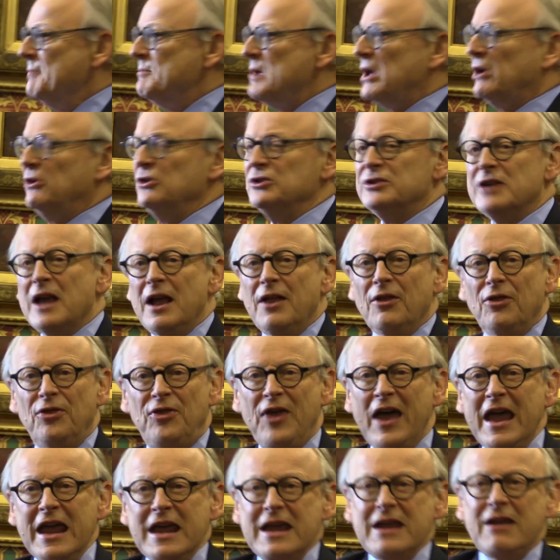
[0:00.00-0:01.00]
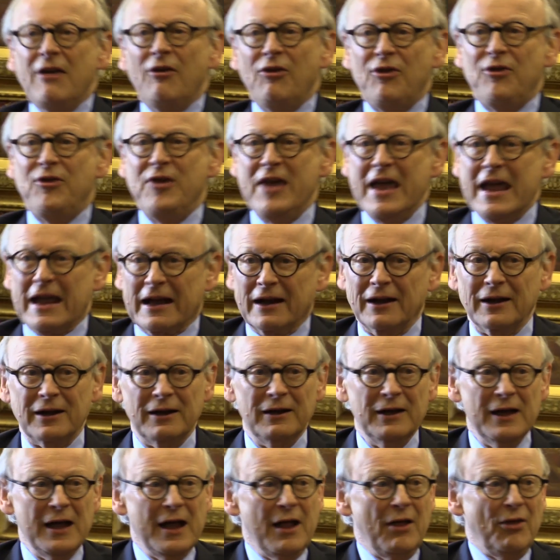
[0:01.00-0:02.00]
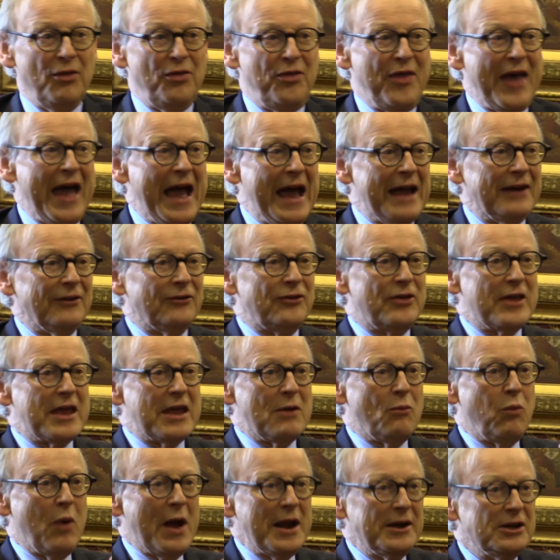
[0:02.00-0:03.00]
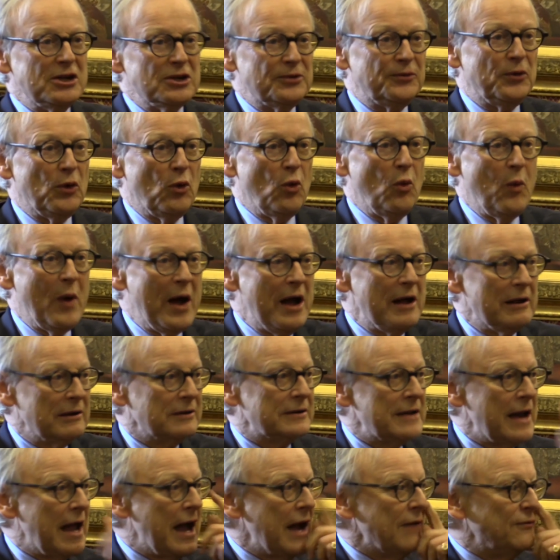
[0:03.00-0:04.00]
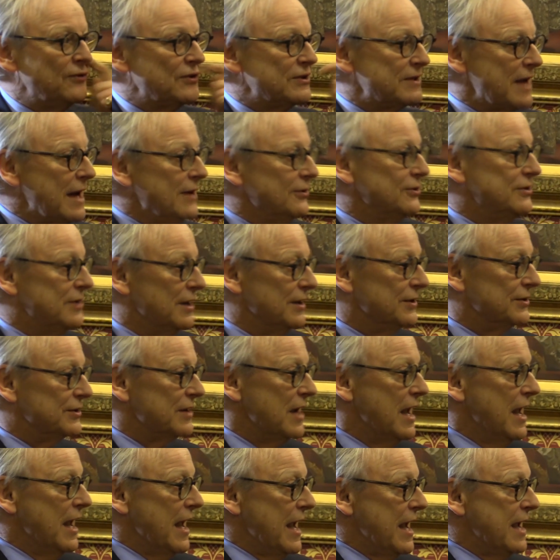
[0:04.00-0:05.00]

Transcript: Because they think that the wonderful wildlife centres